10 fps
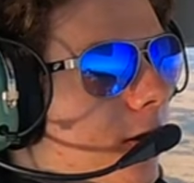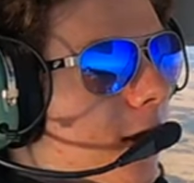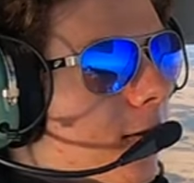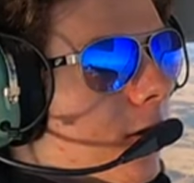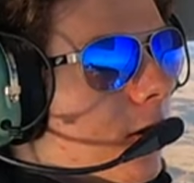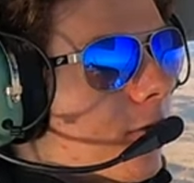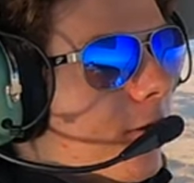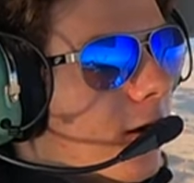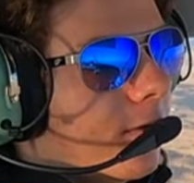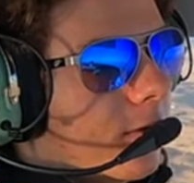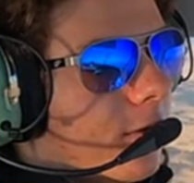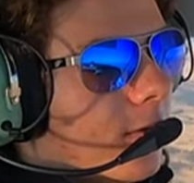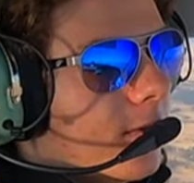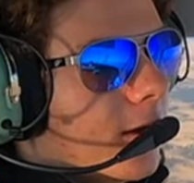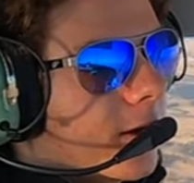yeah, 500 feet
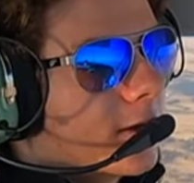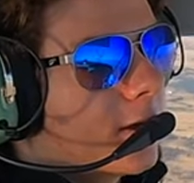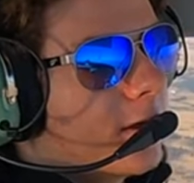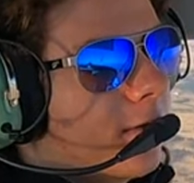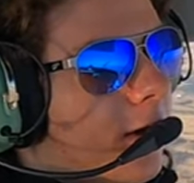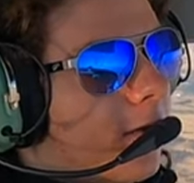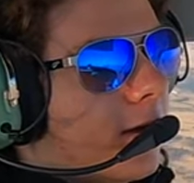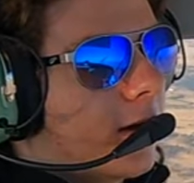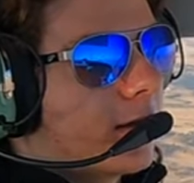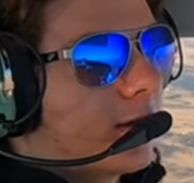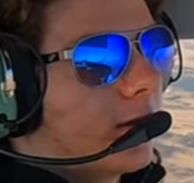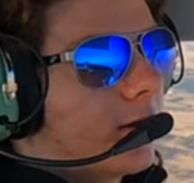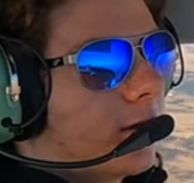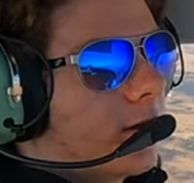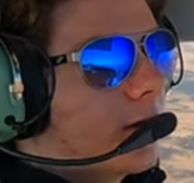a minute at 65 knots
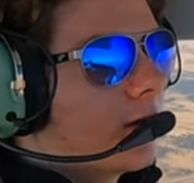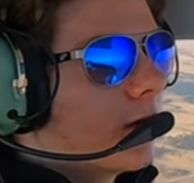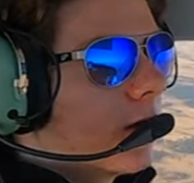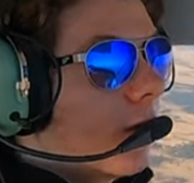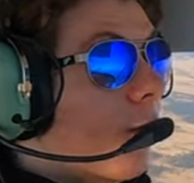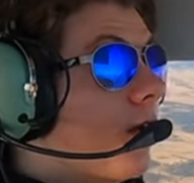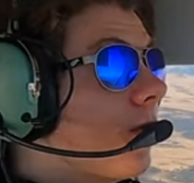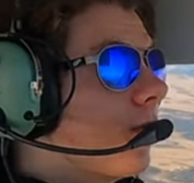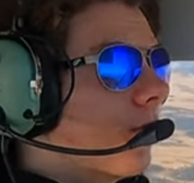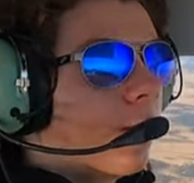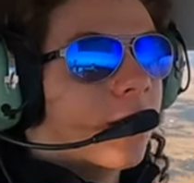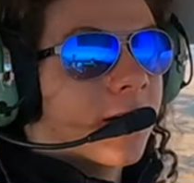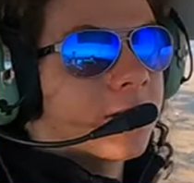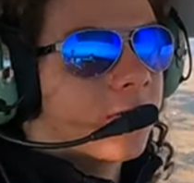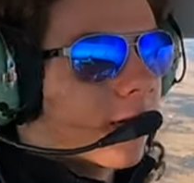with one
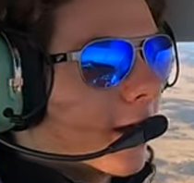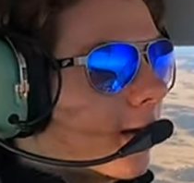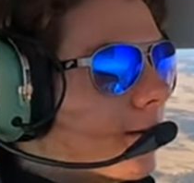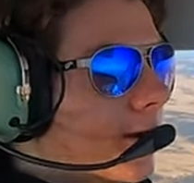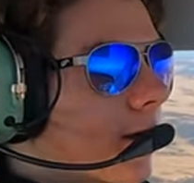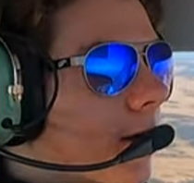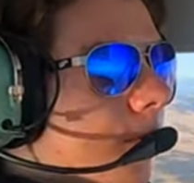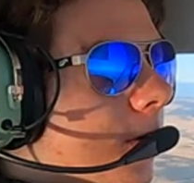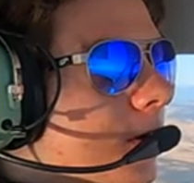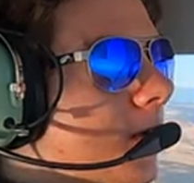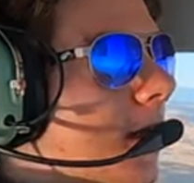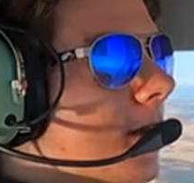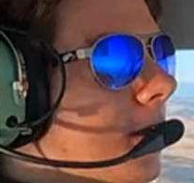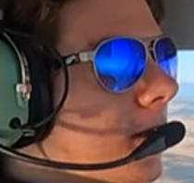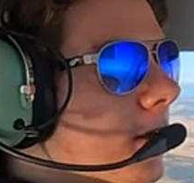notch flaps. Once we get
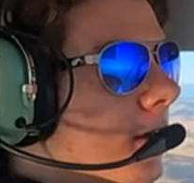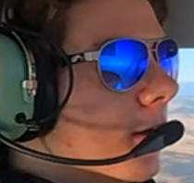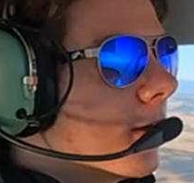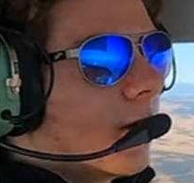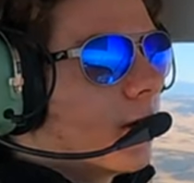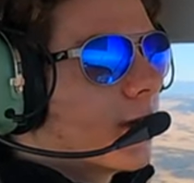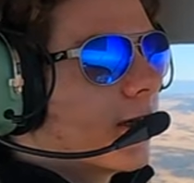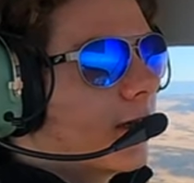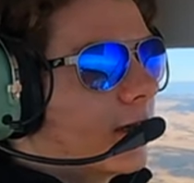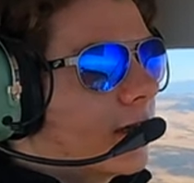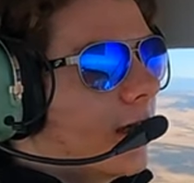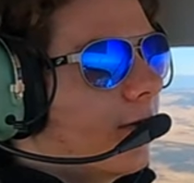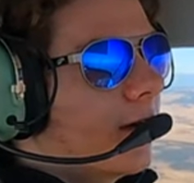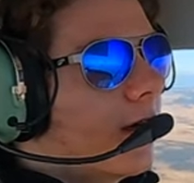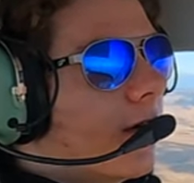to
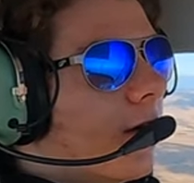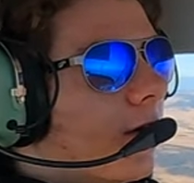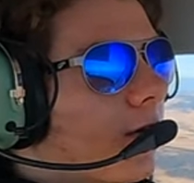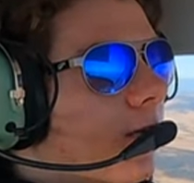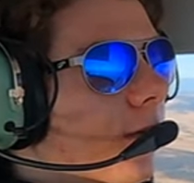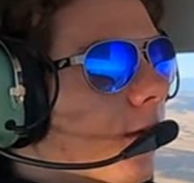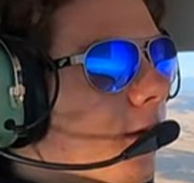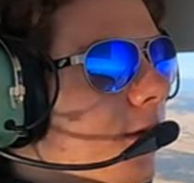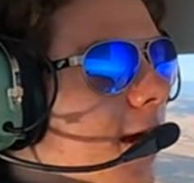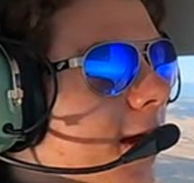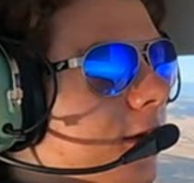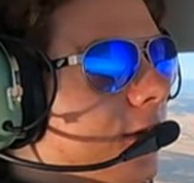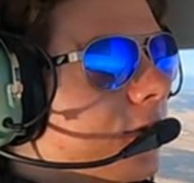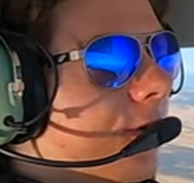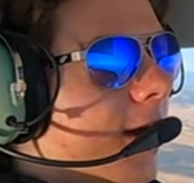70 though, the
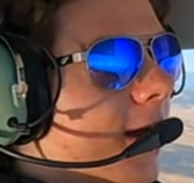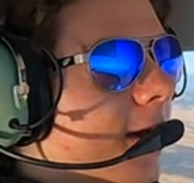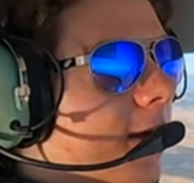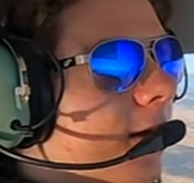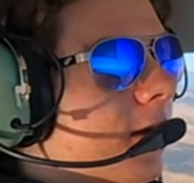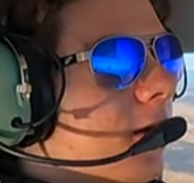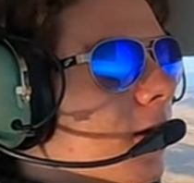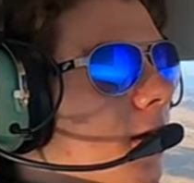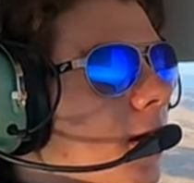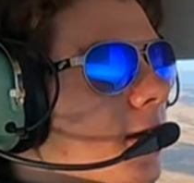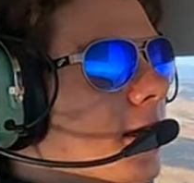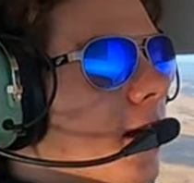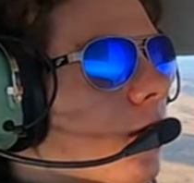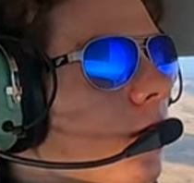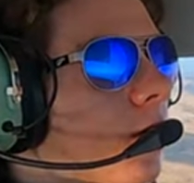extra drag is
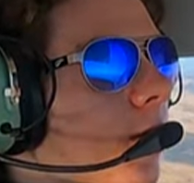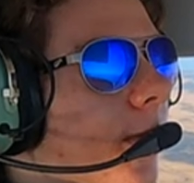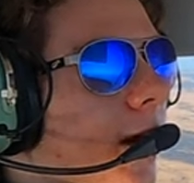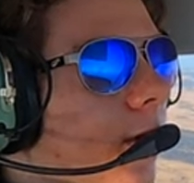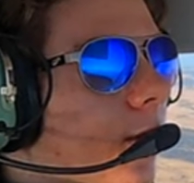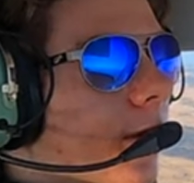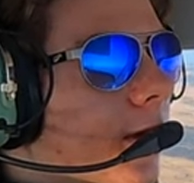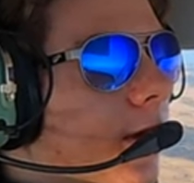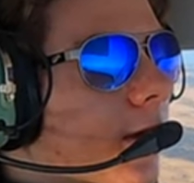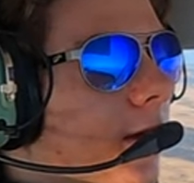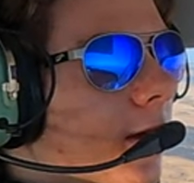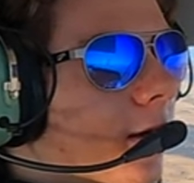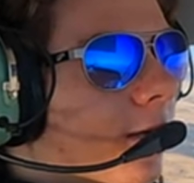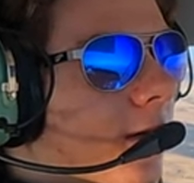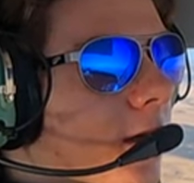now overpowering the
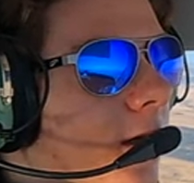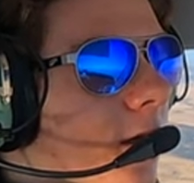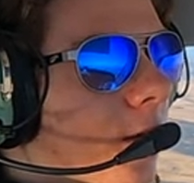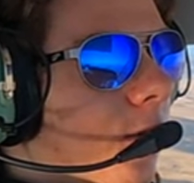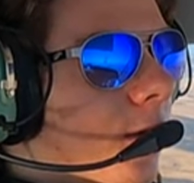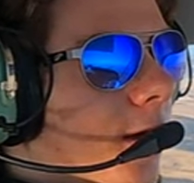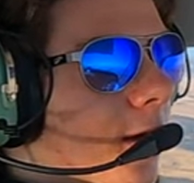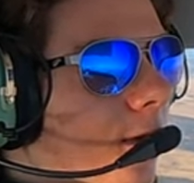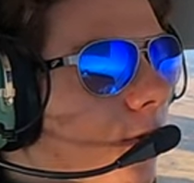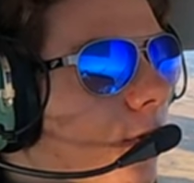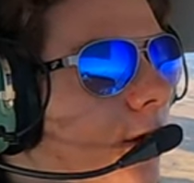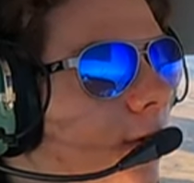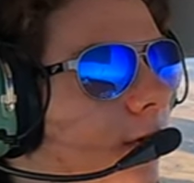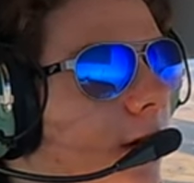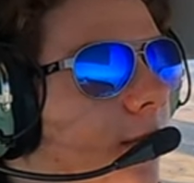lift and we're only getting
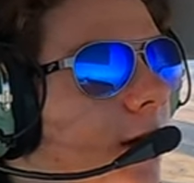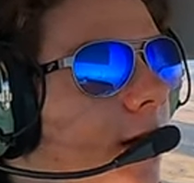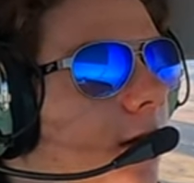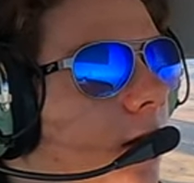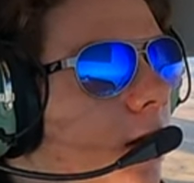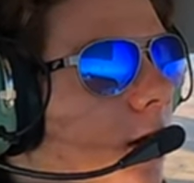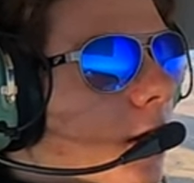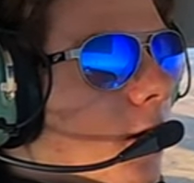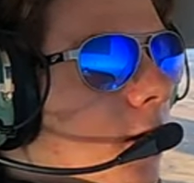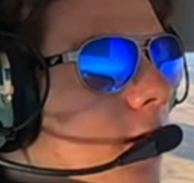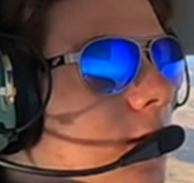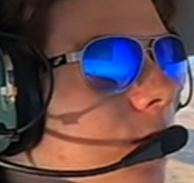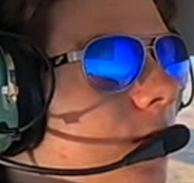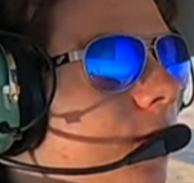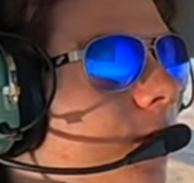300 feet a minute. So
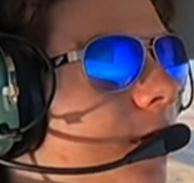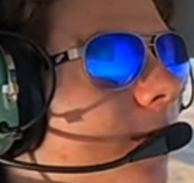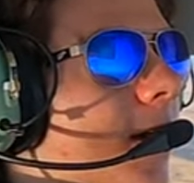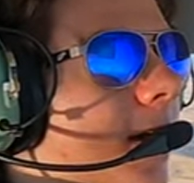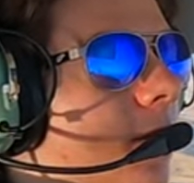what if we bring it back